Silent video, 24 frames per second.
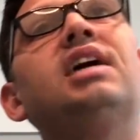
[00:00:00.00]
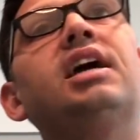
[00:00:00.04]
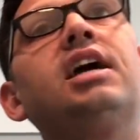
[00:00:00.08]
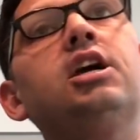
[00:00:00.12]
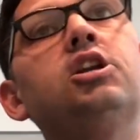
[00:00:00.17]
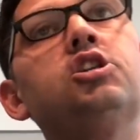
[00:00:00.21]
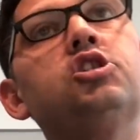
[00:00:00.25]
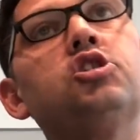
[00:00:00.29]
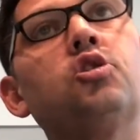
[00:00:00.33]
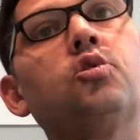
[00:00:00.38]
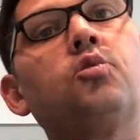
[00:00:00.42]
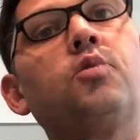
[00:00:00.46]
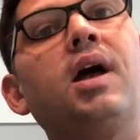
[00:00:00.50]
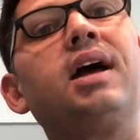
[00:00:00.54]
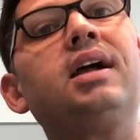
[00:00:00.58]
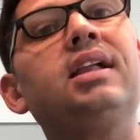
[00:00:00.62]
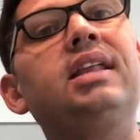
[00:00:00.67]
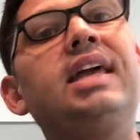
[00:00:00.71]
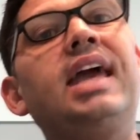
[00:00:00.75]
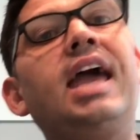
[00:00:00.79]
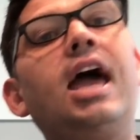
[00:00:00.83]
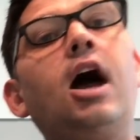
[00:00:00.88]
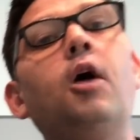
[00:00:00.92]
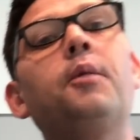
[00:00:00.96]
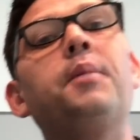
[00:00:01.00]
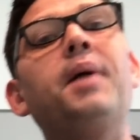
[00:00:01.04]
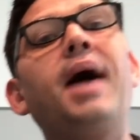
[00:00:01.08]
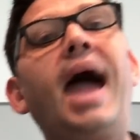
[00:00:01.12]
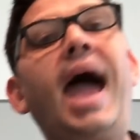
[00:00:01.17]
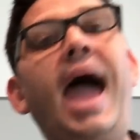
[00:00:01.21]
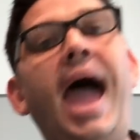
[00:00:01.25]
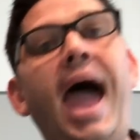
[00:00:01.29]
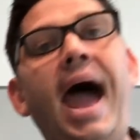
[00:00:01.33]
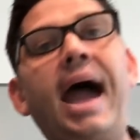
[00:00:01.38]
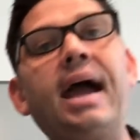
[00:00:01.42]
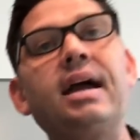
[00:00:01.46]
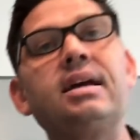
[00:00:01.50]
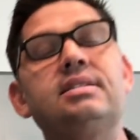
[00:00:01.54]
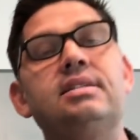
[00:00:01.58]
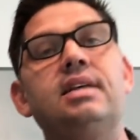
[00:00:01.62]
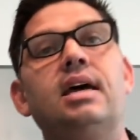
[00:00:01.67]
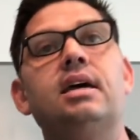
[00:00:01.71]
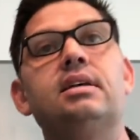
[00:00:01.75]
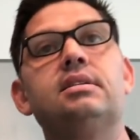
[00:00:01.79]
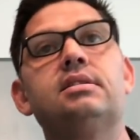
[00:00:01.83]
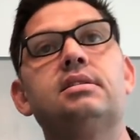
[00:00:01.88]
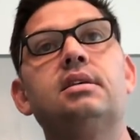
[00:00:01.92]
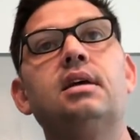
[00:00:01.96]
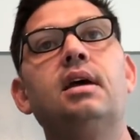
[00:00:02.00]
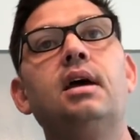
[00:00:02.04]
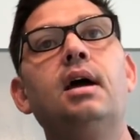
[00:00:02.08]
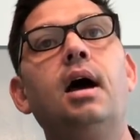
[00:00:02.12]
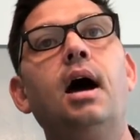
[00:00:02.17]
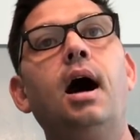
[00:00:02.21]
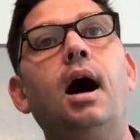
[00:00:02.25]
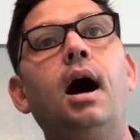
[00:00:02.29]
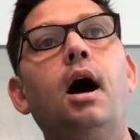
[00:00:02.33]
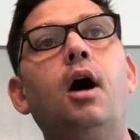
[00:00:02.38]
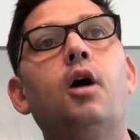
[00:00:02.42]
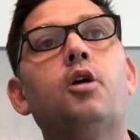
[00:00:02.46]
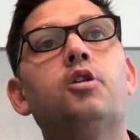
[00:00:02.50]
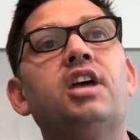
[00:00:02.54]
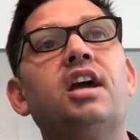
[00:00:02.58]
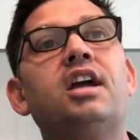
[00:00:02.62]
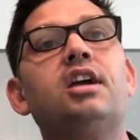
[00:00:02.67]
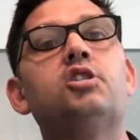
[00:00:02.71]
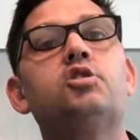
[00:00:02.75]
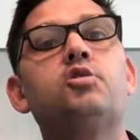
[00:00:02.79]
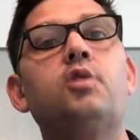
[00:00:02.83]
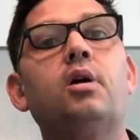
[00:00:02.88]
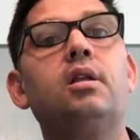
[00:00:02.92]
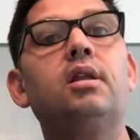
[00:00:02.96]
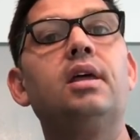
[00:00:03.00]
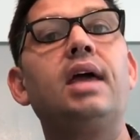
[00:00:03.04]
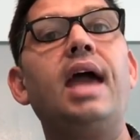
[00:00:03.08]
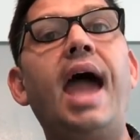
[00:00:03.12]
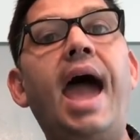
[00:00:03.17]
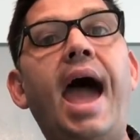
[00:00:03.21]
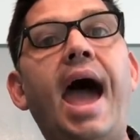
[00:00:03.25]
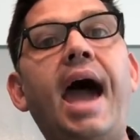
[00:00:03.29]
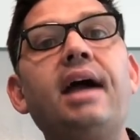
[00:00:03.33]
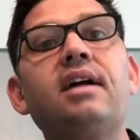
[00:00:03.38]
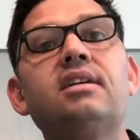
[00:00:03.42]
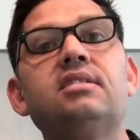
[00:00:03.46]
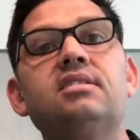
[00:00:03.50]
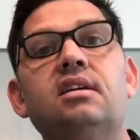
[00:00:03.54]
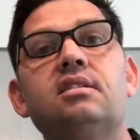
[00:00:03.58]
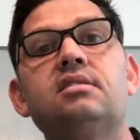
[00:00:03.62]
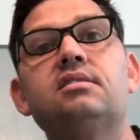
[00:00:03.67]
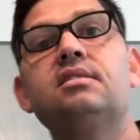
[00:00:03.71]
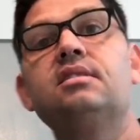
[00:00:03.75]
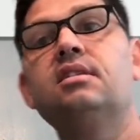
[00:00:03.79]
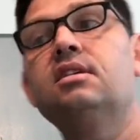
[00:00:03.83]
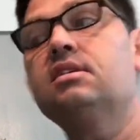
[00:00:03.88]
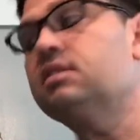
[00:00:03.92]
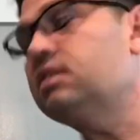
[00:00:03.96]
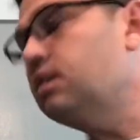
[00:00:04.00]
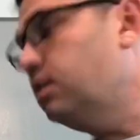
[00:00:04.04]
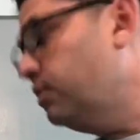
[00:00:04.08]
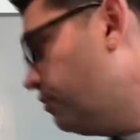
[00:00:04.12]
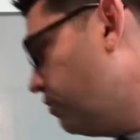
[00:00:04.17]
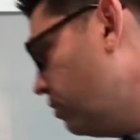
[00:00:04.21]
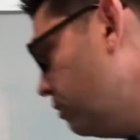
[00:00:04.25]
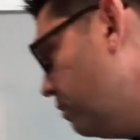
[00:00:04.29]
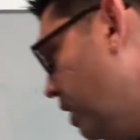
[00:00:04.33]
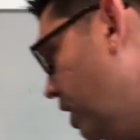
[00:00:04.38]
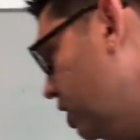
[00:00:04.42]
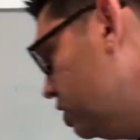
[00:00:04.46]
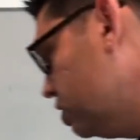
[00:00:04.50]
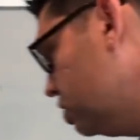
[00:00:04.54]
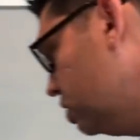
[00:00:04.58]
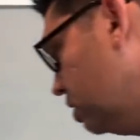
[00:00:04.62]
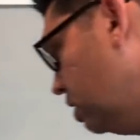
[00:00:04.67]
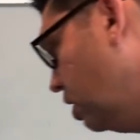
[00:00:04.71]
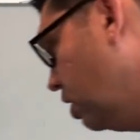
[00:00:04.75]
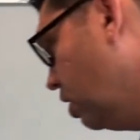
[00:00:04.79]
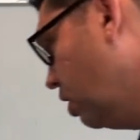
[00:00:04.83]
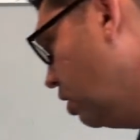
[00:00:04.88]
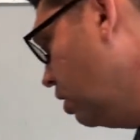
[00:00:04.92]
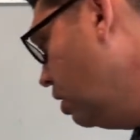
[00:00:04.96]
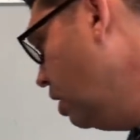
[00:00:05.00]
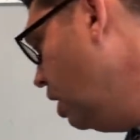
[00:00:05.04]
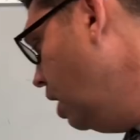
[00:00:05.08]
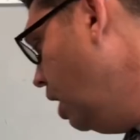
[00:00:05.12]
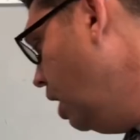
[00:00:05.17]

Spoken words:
that can directly help access, or that can directly access this information here.